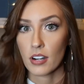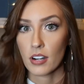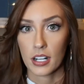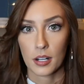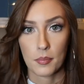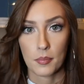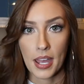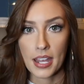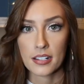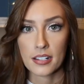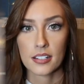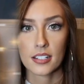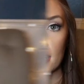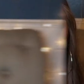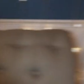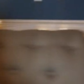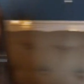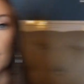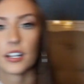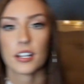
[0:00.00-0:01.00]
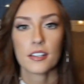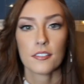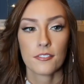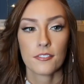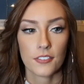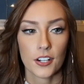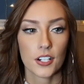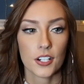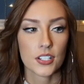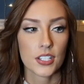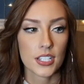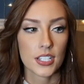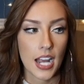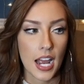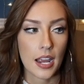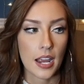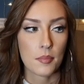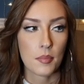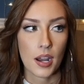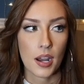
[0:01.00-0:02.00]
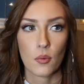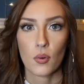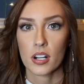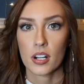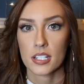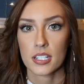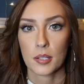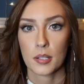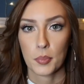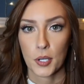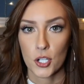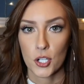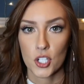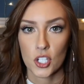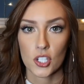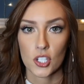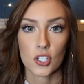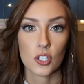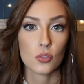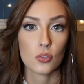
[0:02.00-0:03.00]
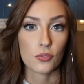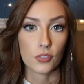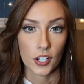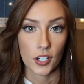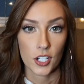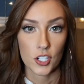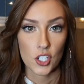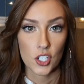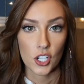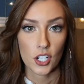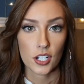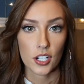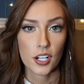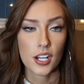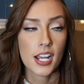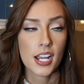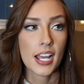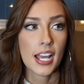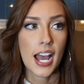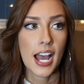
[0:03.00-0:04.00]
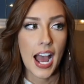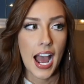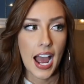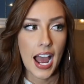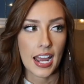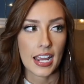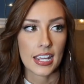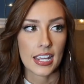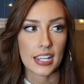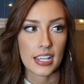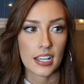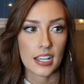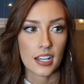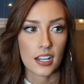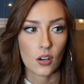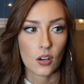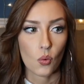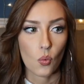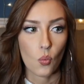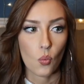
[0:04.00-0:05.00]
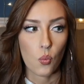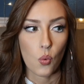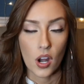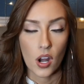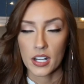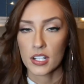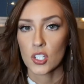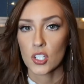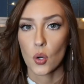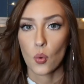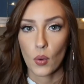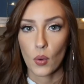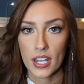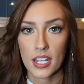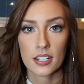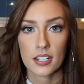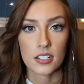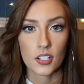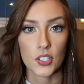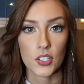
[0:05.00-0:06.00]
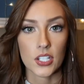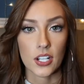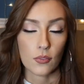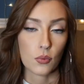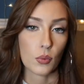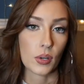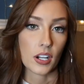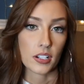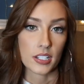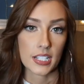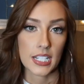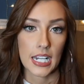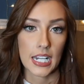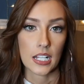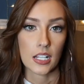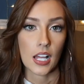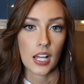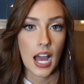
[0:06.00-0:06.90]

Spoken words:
recommend. The very first time I wanted to purchase new furniture, I wanted to wait until stuff went on sale.